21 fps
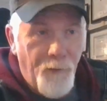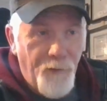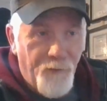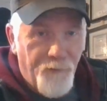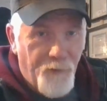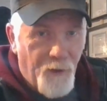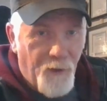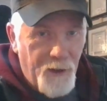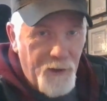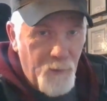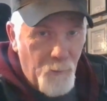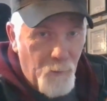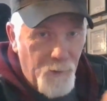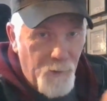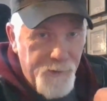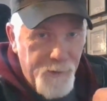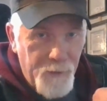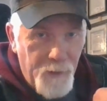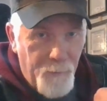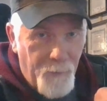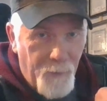the volume
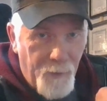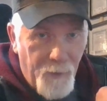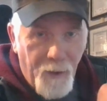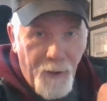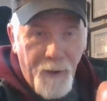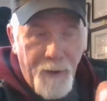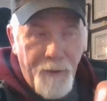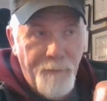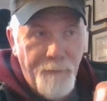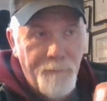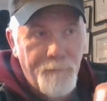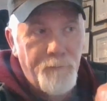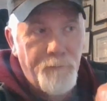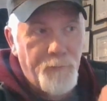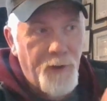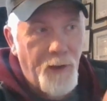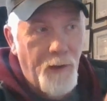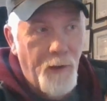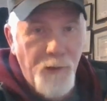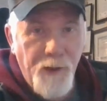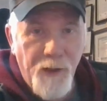wasn't up high,
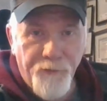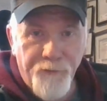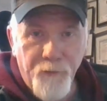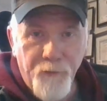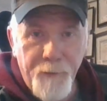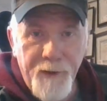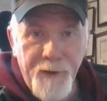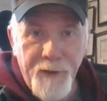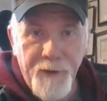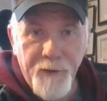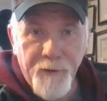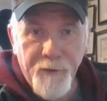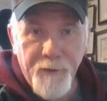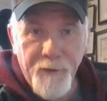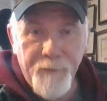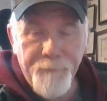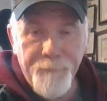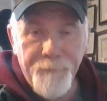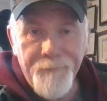but enough for me to hear it.